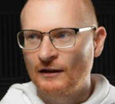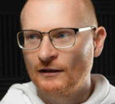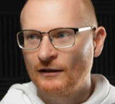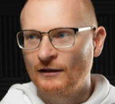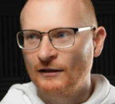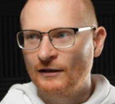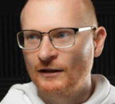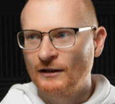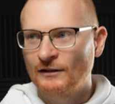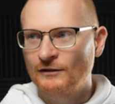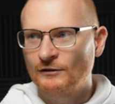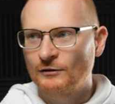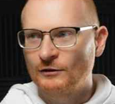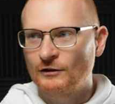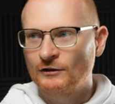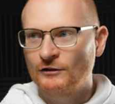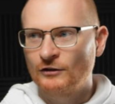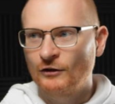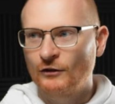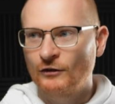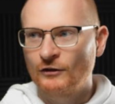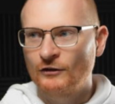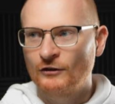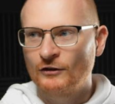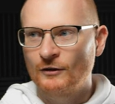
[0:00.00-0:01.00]
these sort of
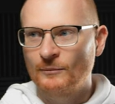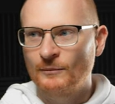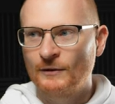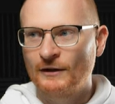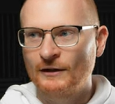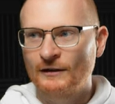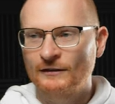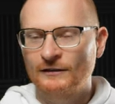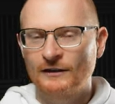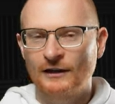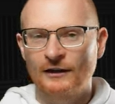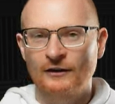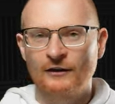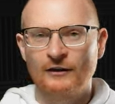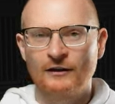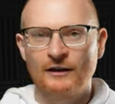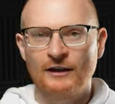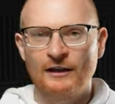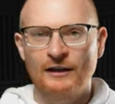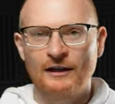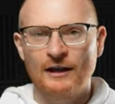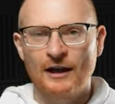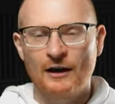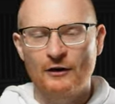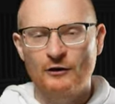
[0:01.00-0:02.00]
tokenomics are going to
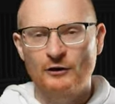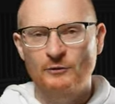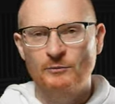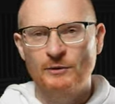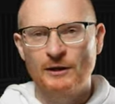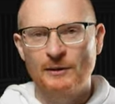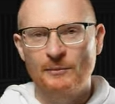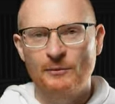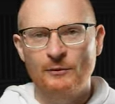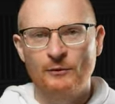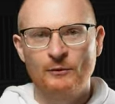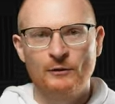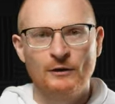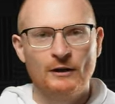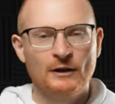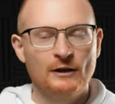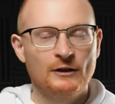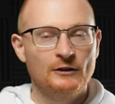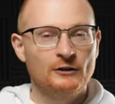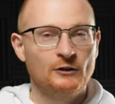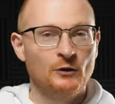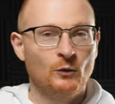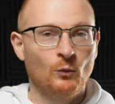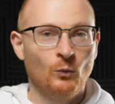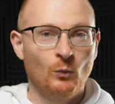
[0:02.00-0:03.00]
encourage people
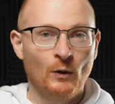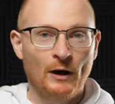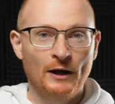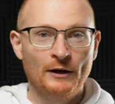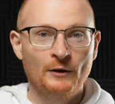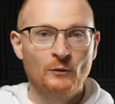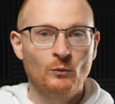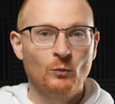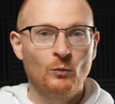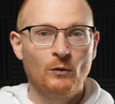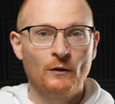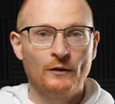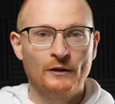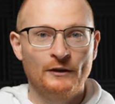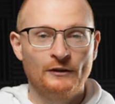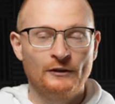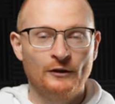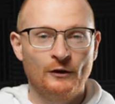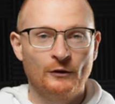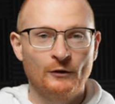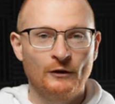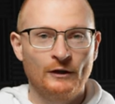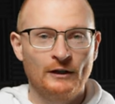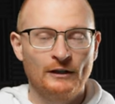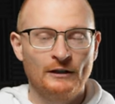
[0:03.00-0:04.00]
to one, want the
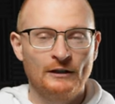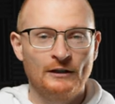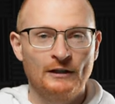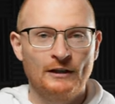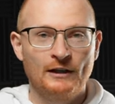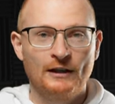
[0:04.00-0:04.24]
token,